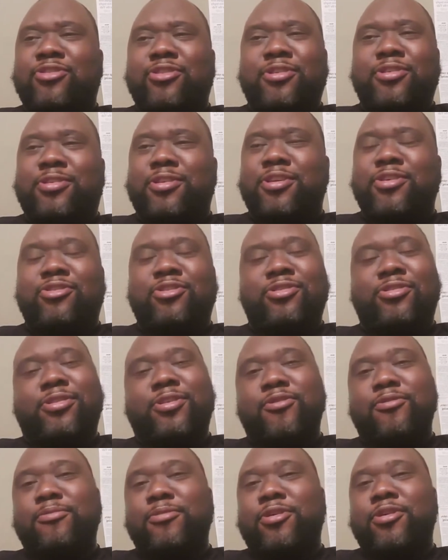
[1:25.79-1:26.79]
It's just
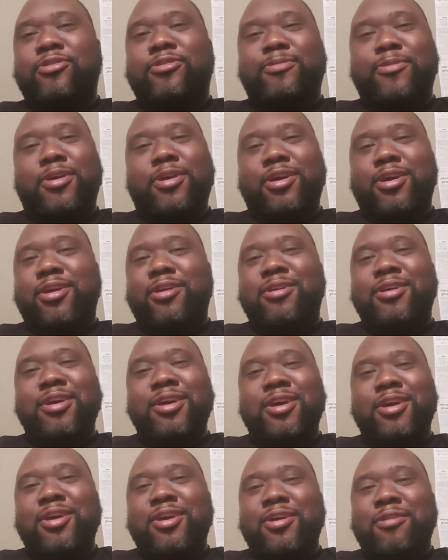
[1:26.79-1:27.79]
so much, man,
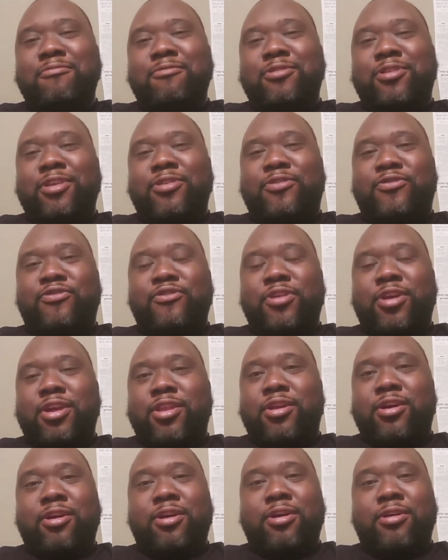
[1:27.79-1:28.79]
with these
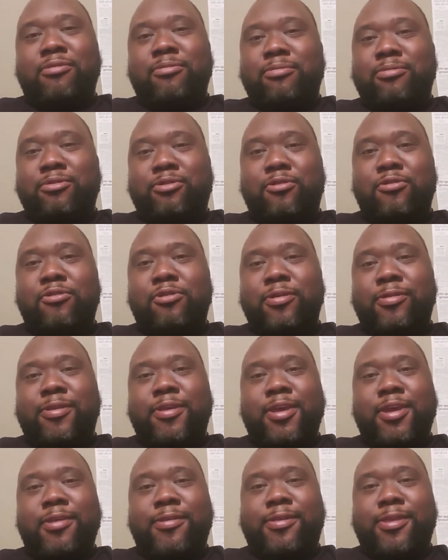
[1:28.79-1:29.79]
freaking quarantine,